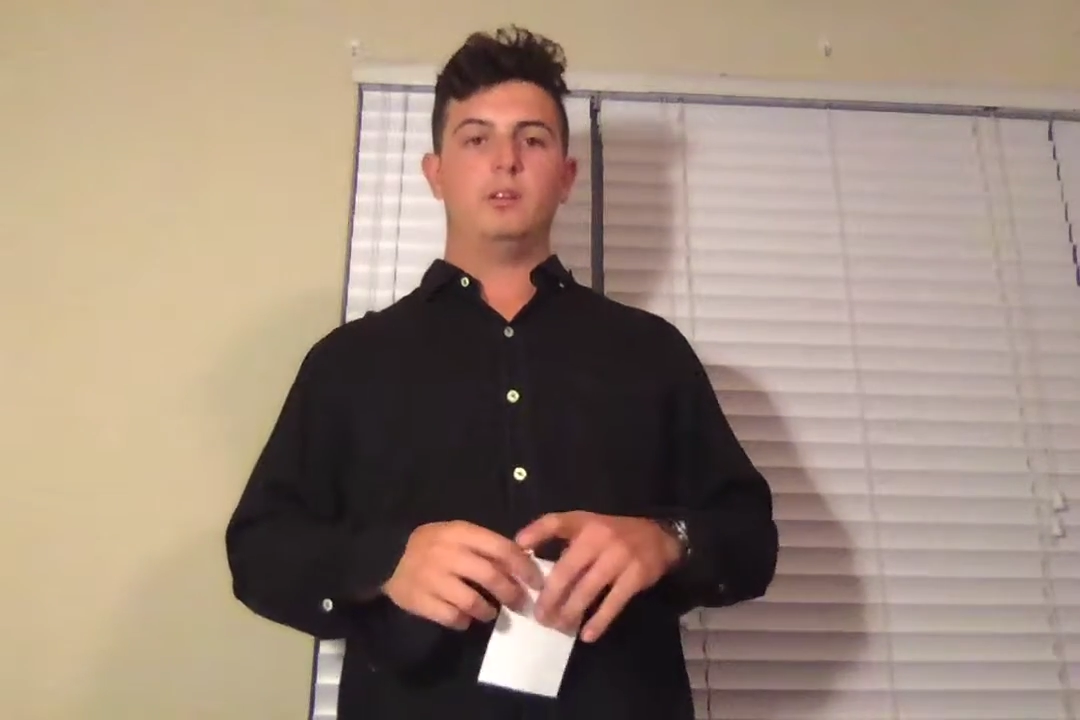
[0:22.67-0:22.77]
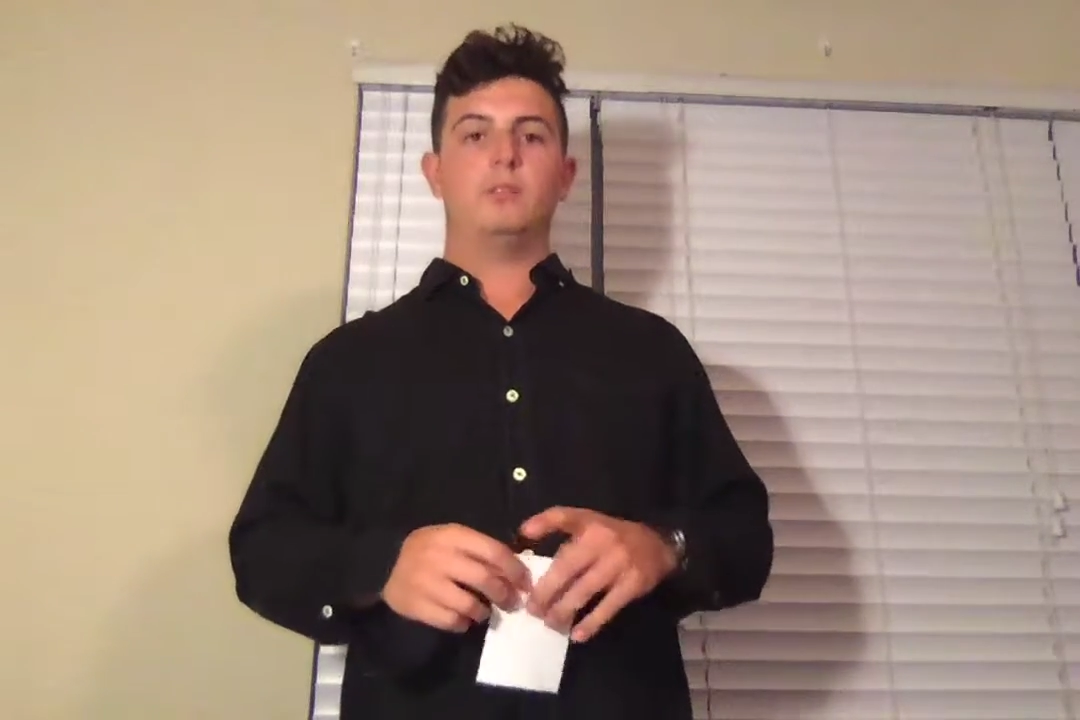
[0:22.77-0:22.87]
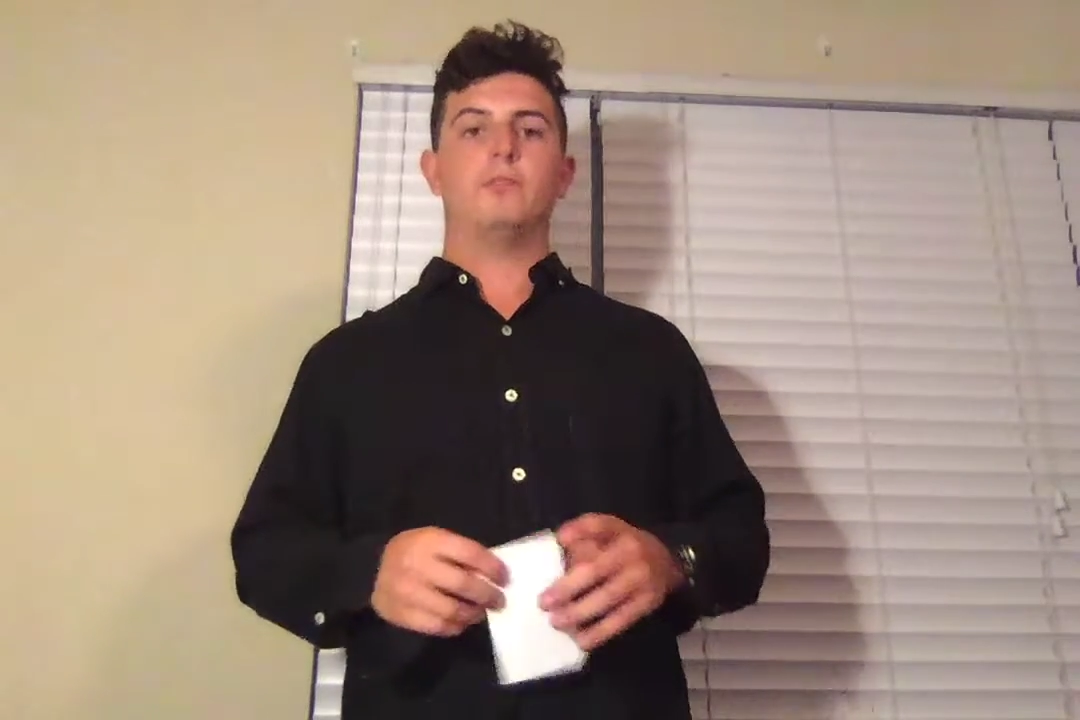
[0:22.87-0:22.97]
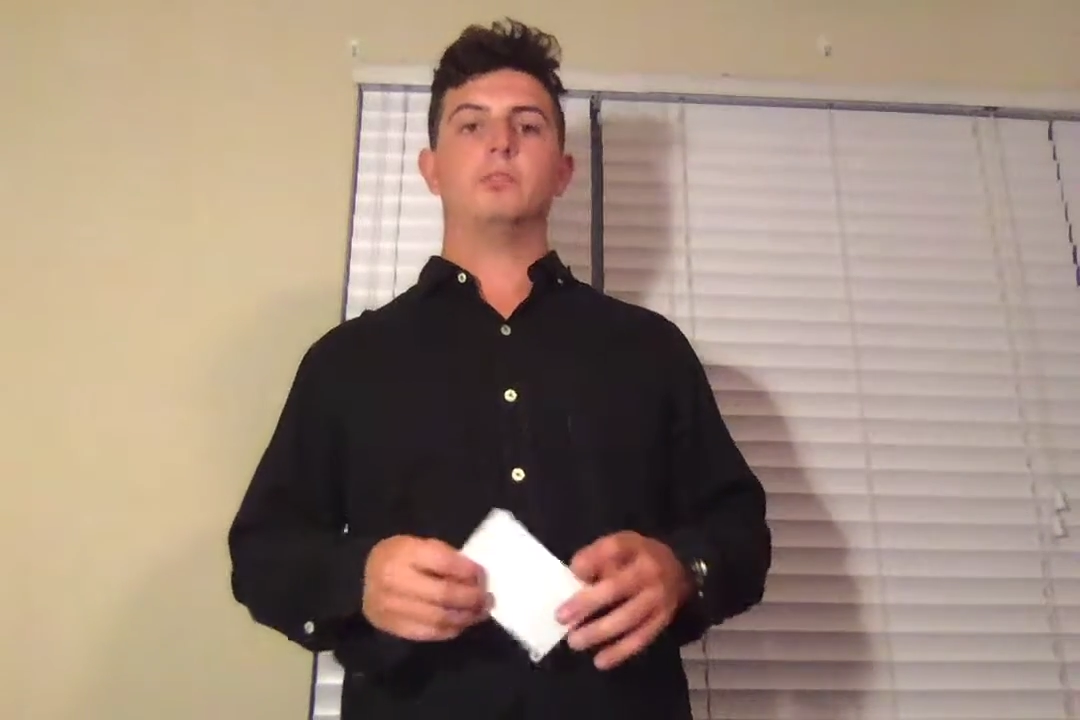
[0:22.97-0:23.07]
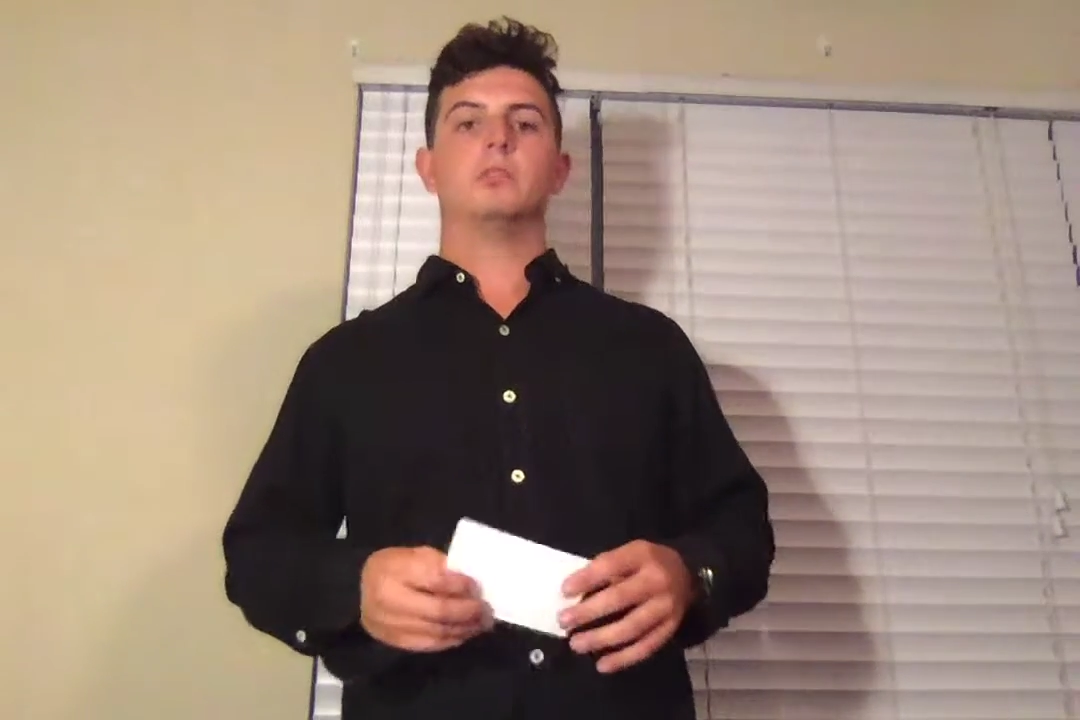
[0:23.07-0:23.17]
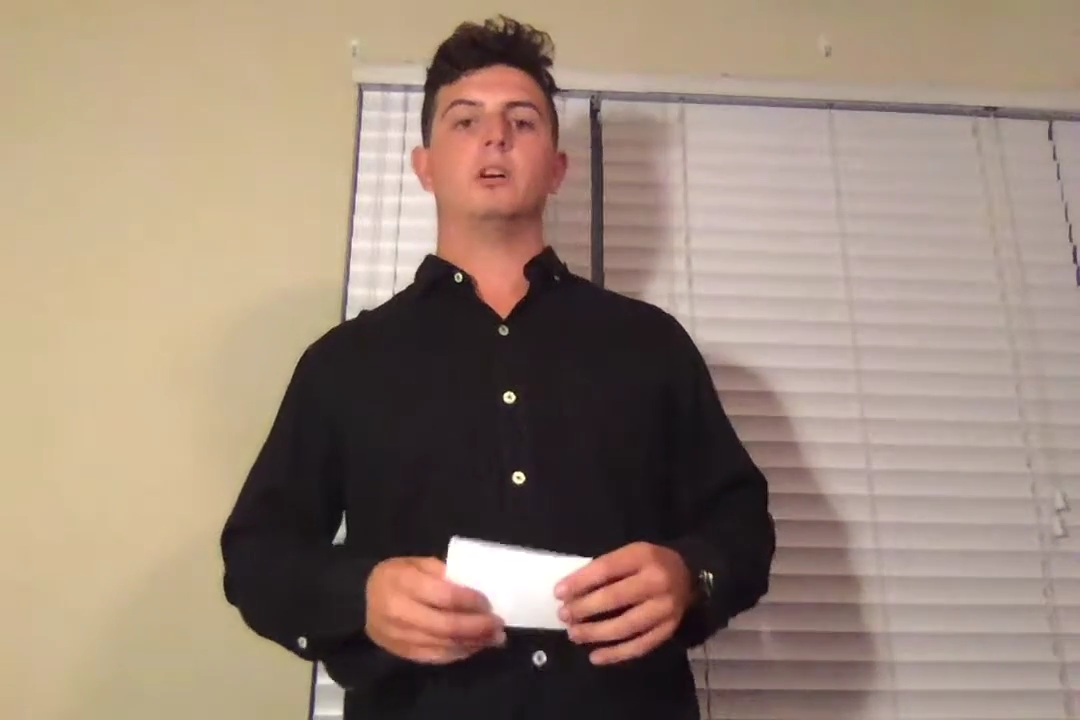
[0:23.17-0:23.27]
Your first